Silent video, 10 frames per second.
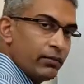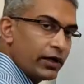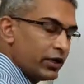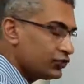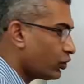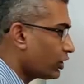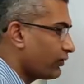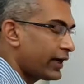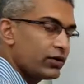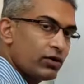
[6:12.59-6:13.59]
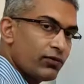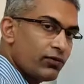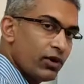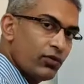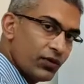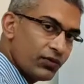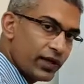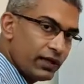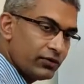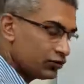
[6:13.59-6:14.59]
but it is not a factor of
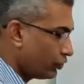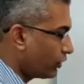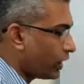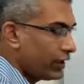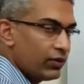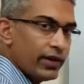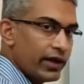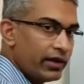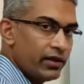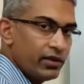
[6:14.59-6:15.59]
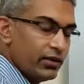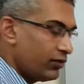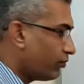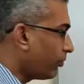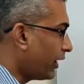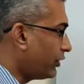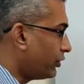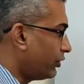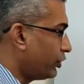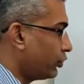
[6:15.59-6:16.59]
15, so you can't divide by
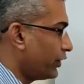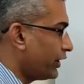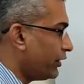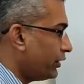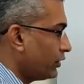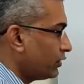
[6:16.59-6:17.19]
2 here.